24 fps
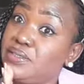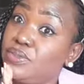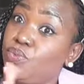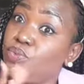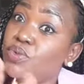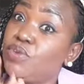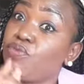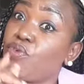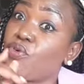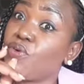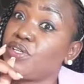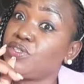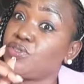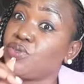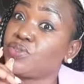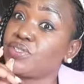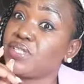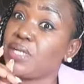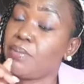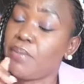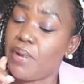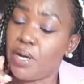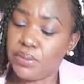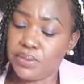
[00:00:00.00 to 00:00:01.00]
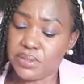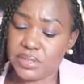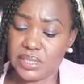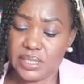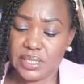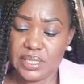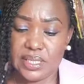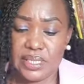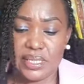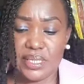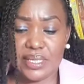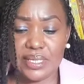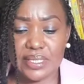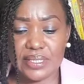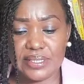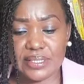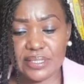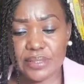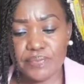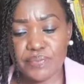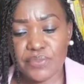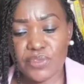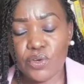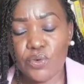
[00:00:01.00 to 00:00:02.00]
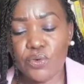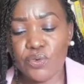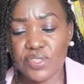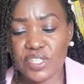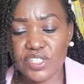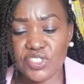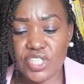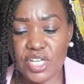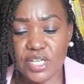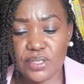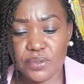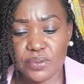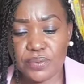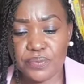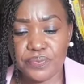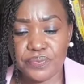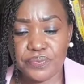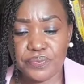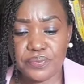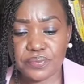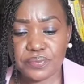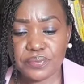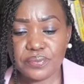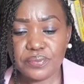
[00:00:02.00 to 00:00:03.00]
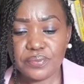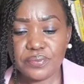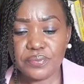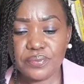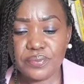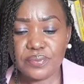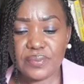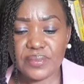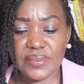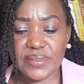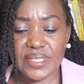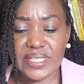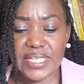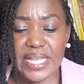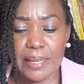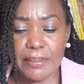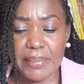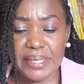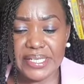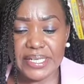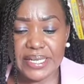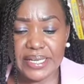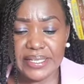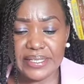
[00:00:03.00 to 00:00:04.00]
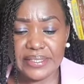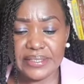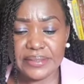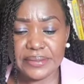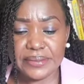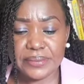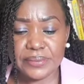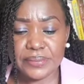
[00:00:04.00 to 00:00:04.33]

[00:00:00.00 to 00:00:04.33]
We've already talked about it on the channel. Number nine.